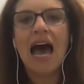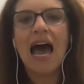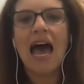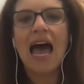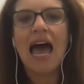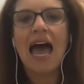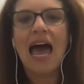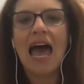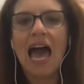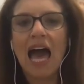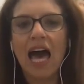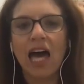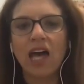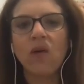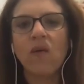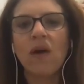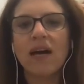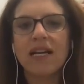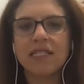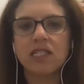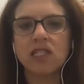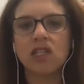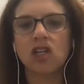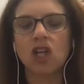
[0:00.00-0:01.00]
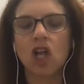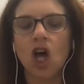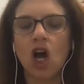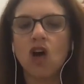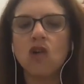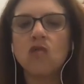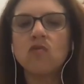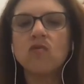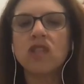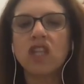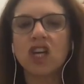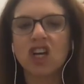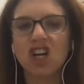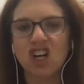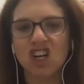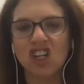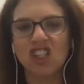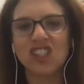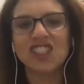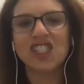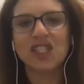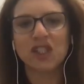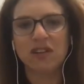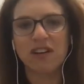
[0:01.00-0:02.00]
how do I still own the
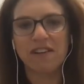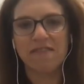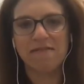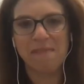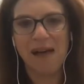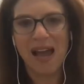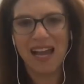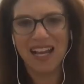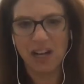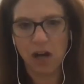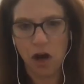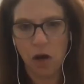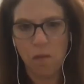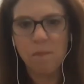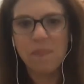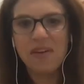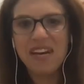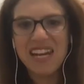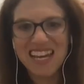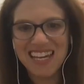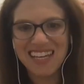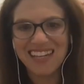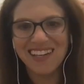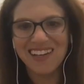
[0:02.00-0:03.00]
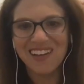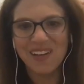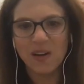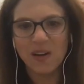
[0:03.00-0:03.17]
culture of my company